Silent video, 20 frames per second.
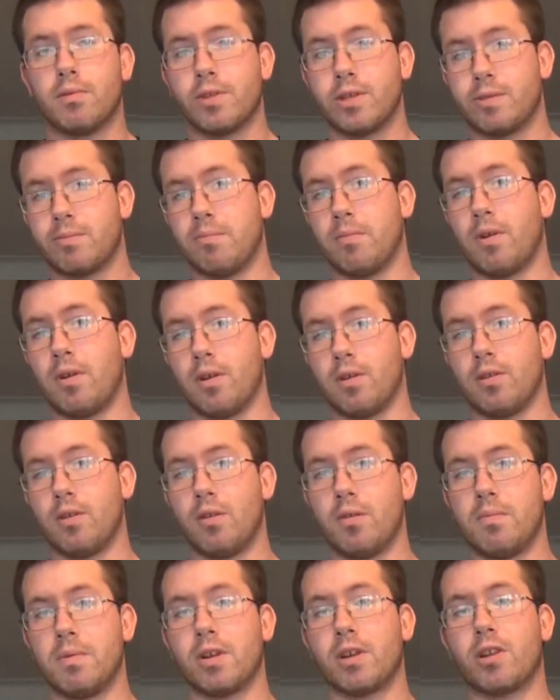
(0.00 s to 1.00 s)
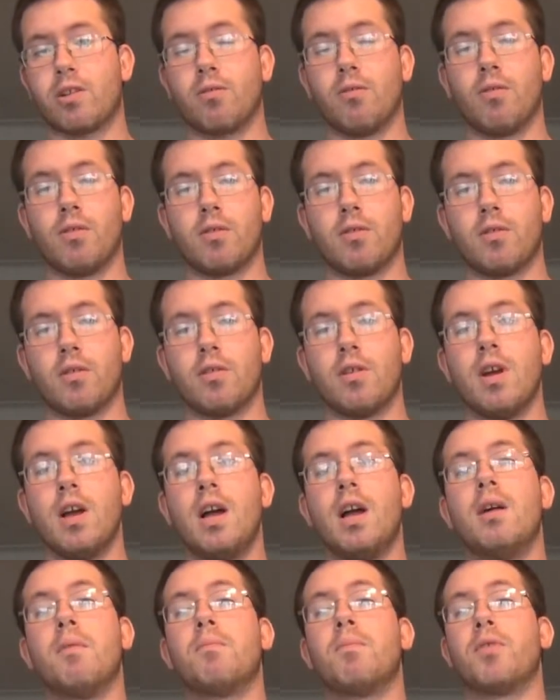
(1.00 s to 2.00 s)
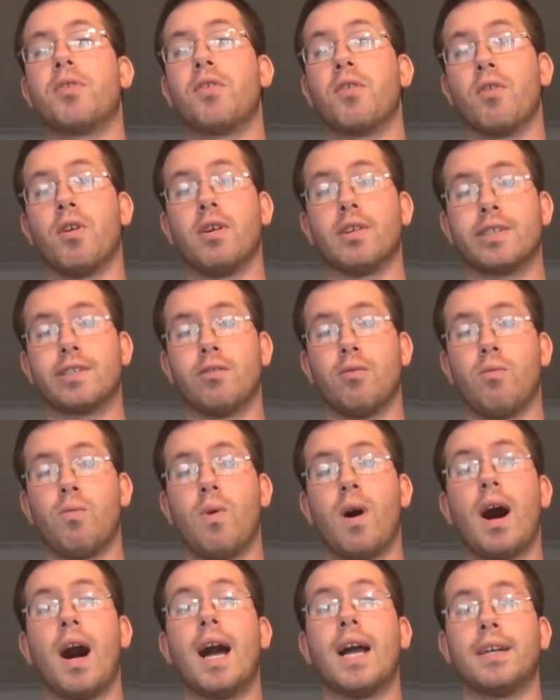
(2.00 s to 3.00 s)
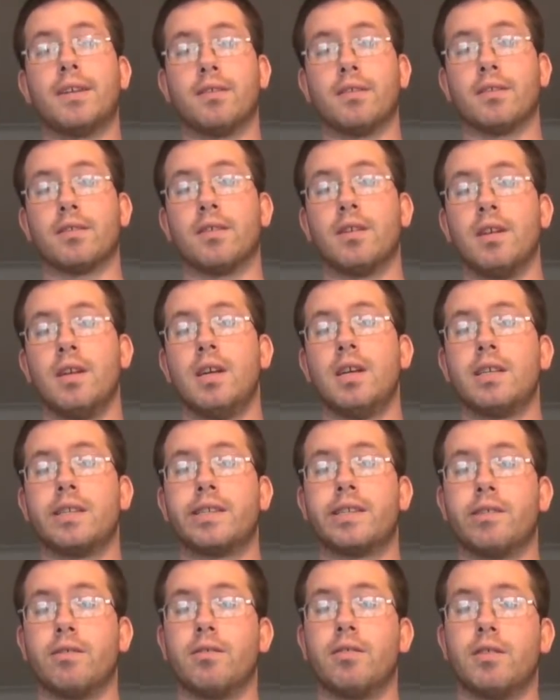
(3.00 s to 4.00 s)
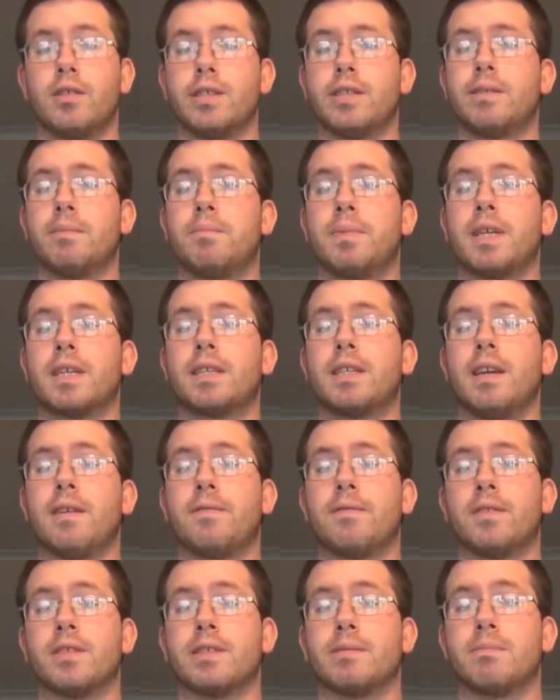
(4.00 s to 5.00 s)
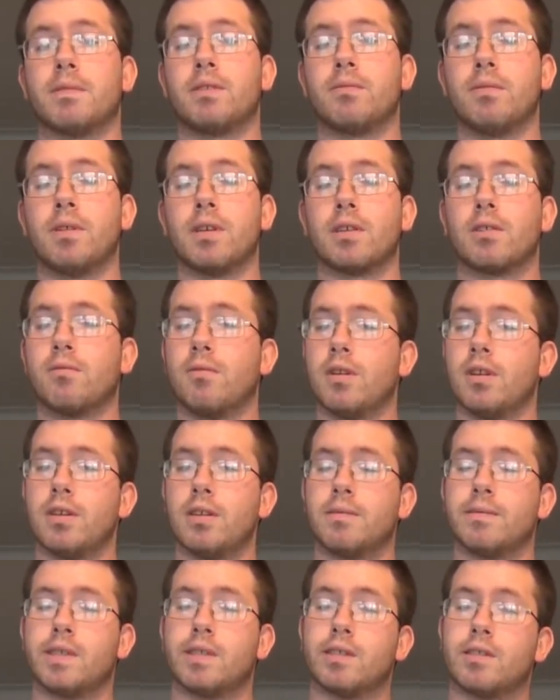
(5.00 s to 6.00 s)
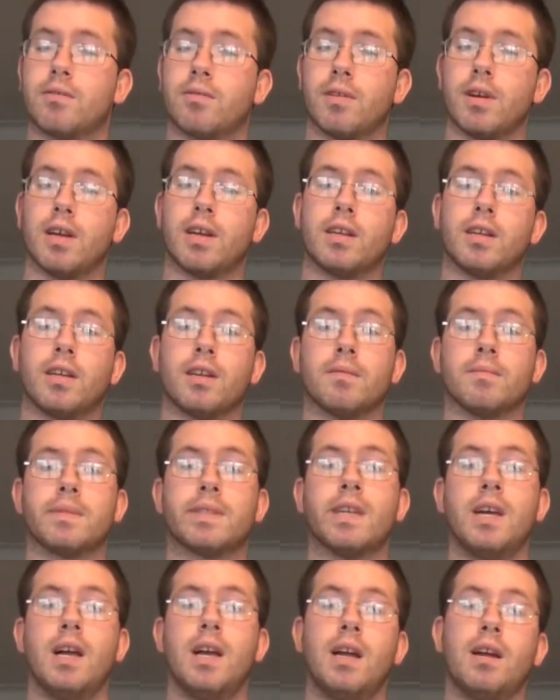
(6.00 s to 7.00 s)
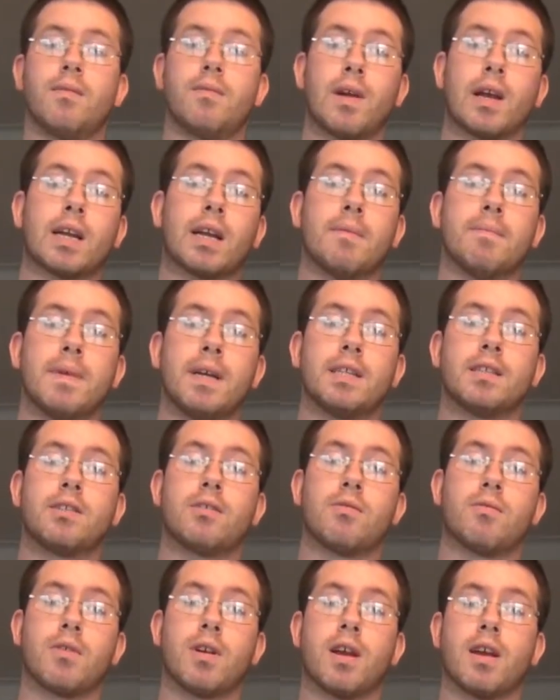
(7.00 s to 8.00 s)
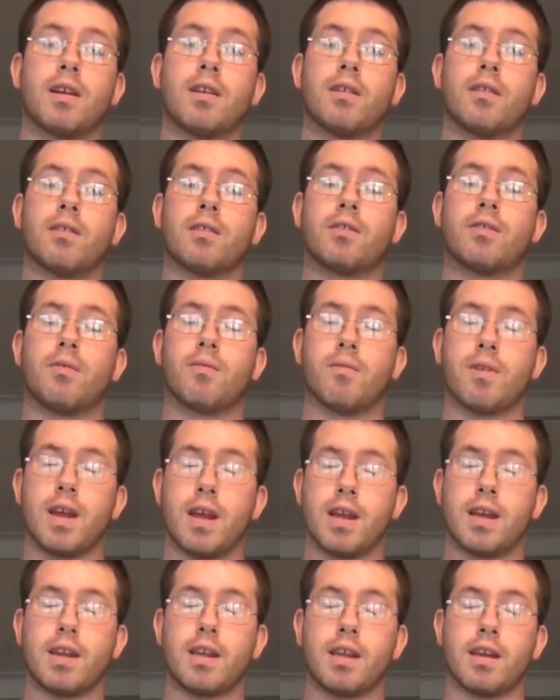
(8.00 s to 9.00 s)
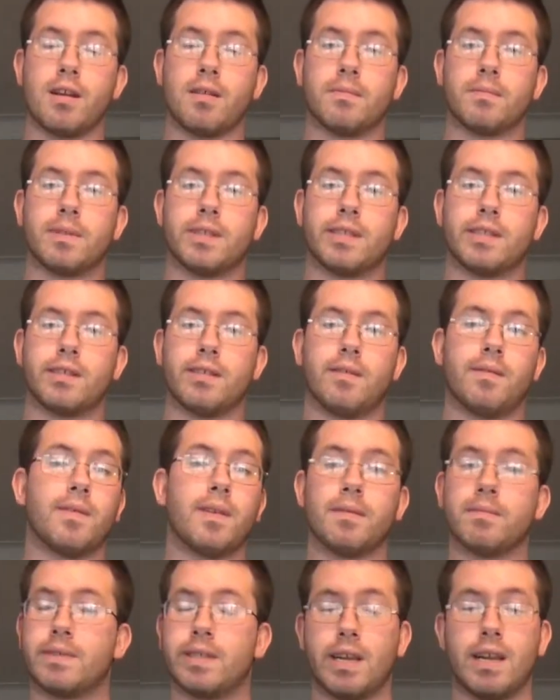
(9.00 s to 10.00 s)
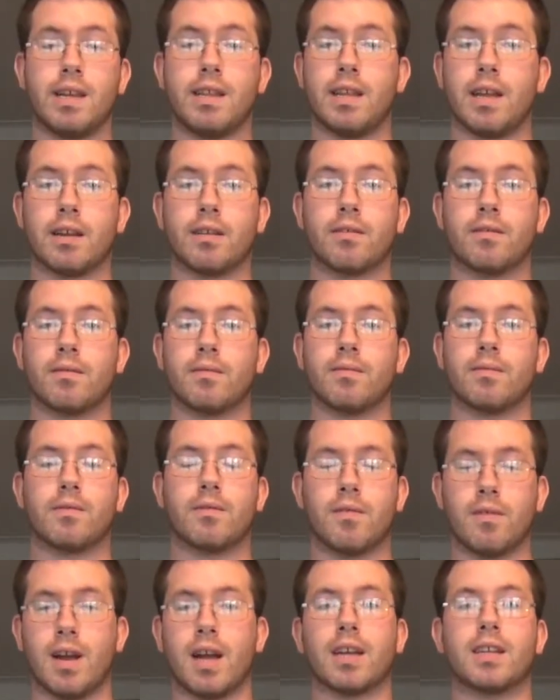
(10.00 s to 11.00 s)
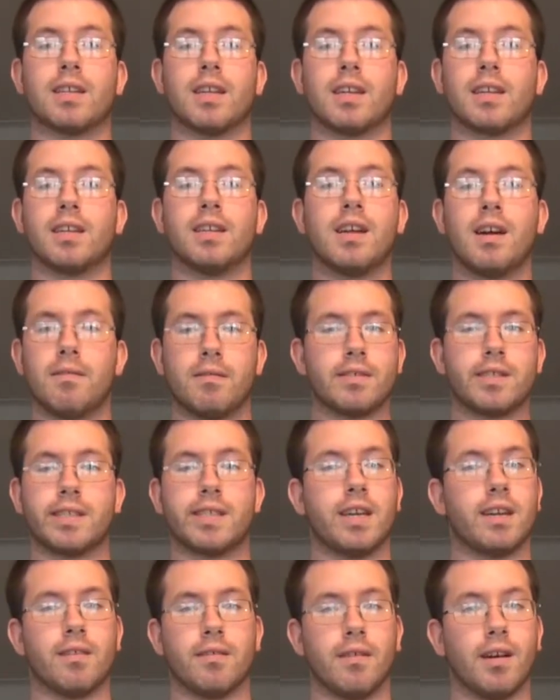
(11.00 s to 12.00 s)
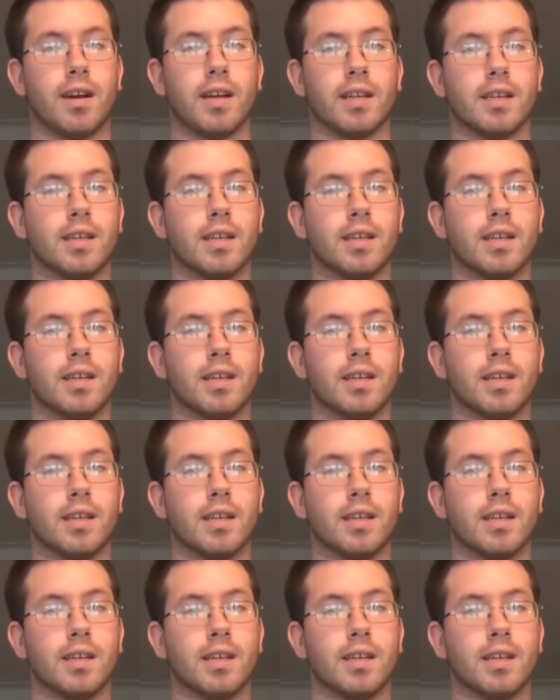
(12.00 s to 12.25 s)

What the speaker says: a little bit shorter, but they're also wider. So there is a big difference between aquariums and terrariums. Recommend terrariums, if I'm saying that correct. I can never say it right.